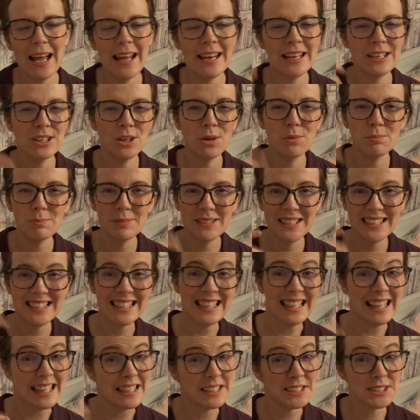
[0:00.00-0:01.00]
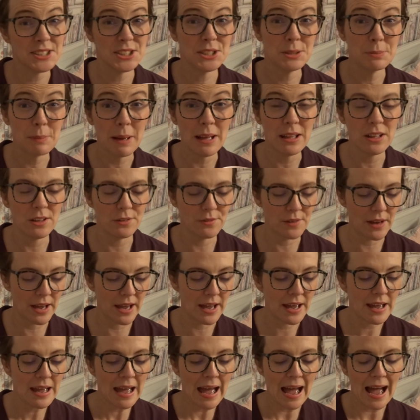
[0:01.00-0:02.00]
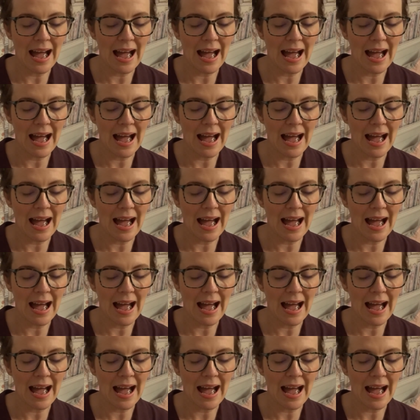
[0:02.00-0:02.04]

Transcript: and I don't particularly like the smell of it.